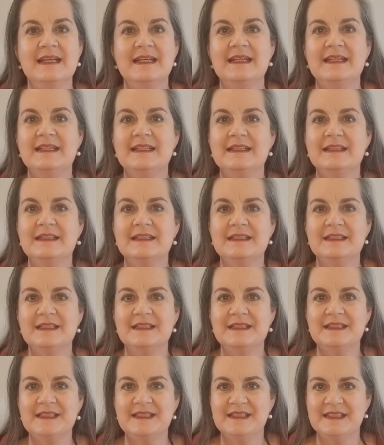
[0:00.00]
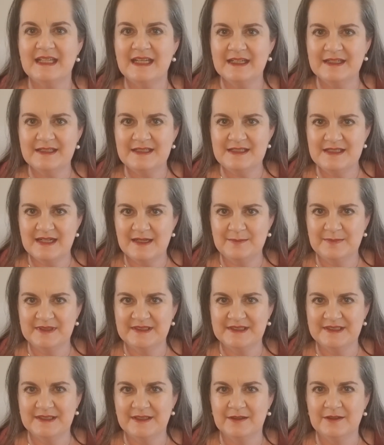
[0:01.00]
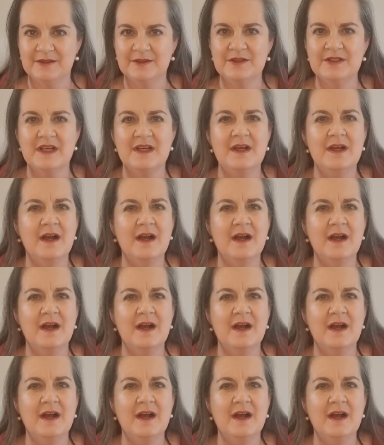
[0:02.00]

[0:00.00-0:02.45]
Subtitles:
In the second episode,